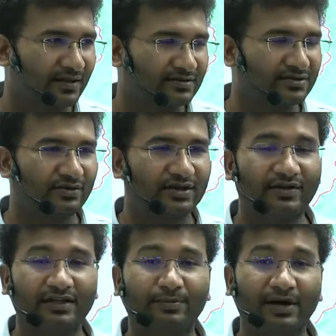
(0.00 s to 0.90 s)
So even
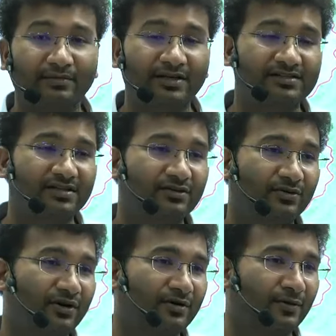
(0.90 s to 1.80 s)
the Prime Minister do
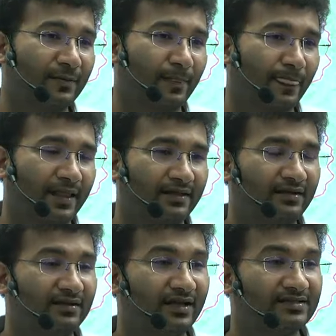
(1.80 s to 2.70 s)
not know that
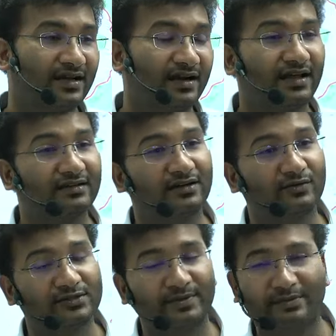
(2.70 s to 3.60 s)
there is an attack that
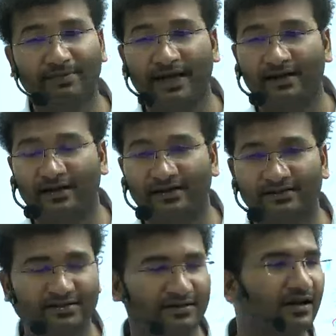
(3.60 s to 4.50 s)
was being planned
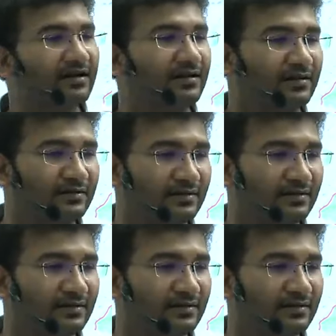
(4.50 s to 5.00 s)
against Kargil.